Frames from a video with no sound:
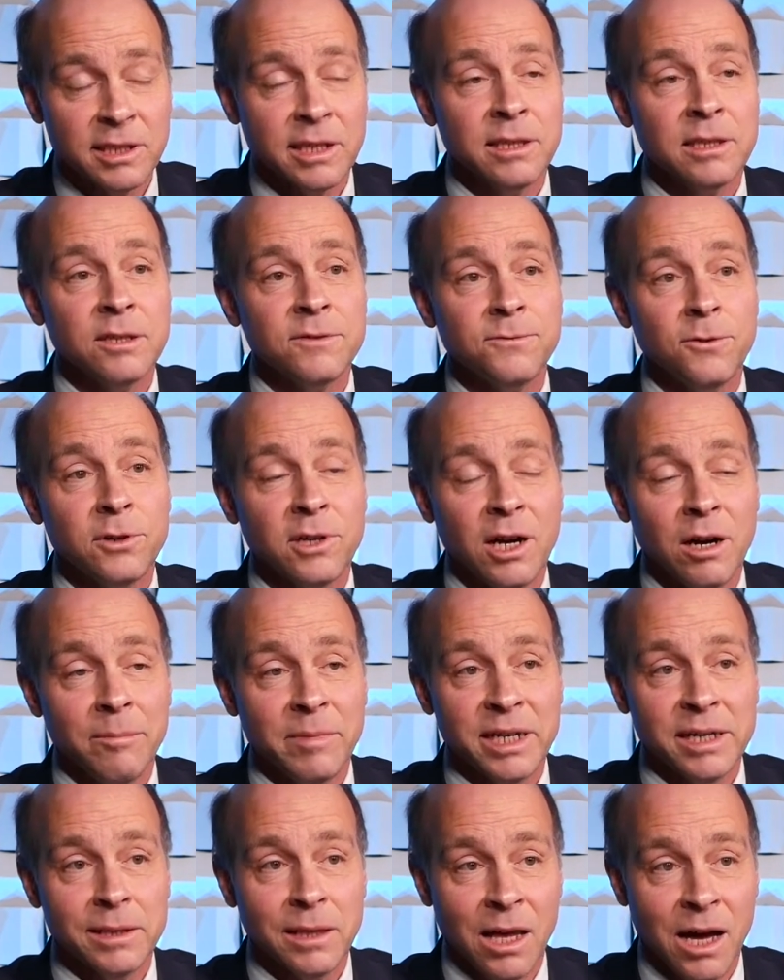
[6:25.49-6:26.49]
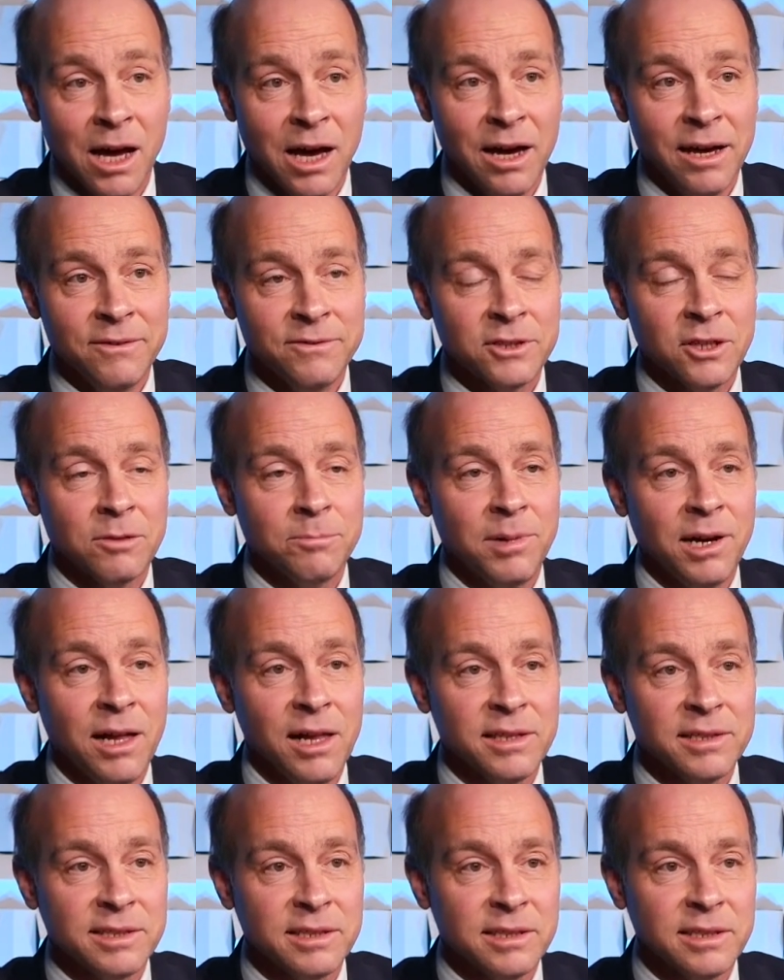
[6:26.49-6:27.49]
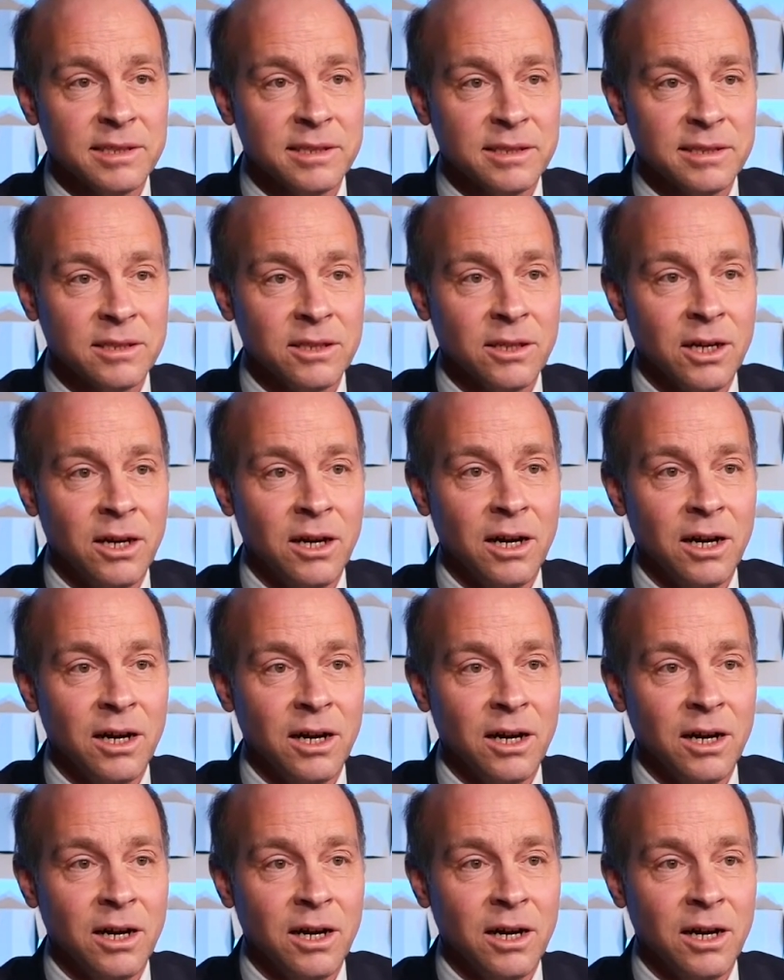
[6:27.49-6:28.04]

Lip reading: and therefore how many lives our policies